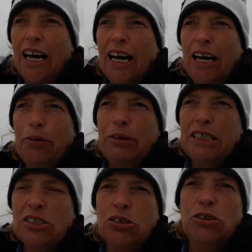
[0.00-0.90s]
Uh, we
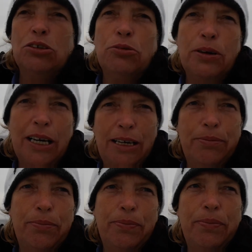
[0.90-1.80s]
saw
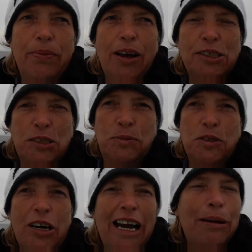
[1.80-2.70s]
um, our
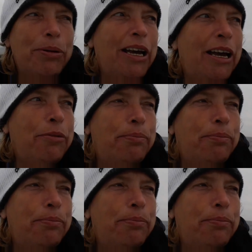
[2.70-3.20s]
subscriber,